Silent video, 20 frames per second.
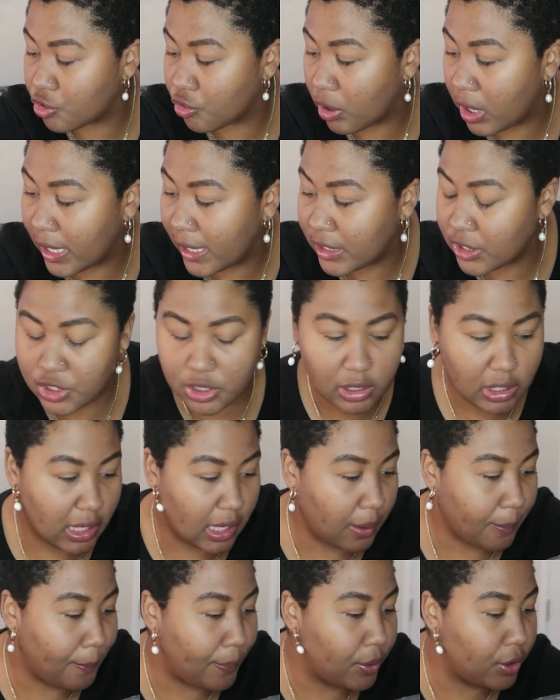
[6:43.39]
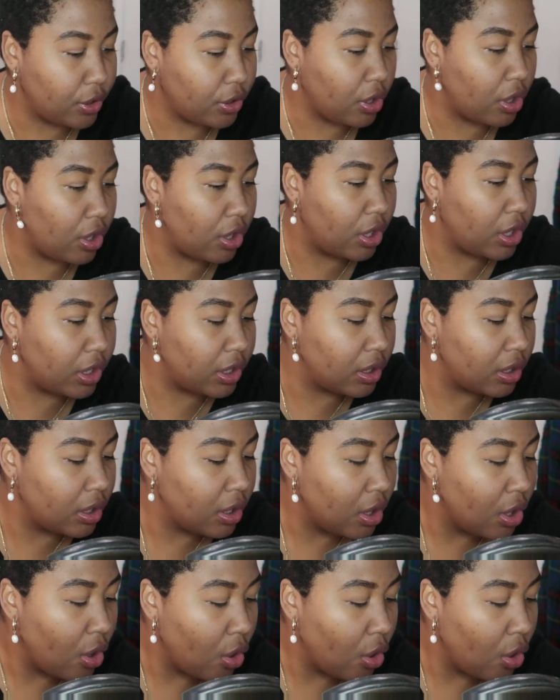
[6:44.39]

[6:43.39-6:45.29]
trying to like put on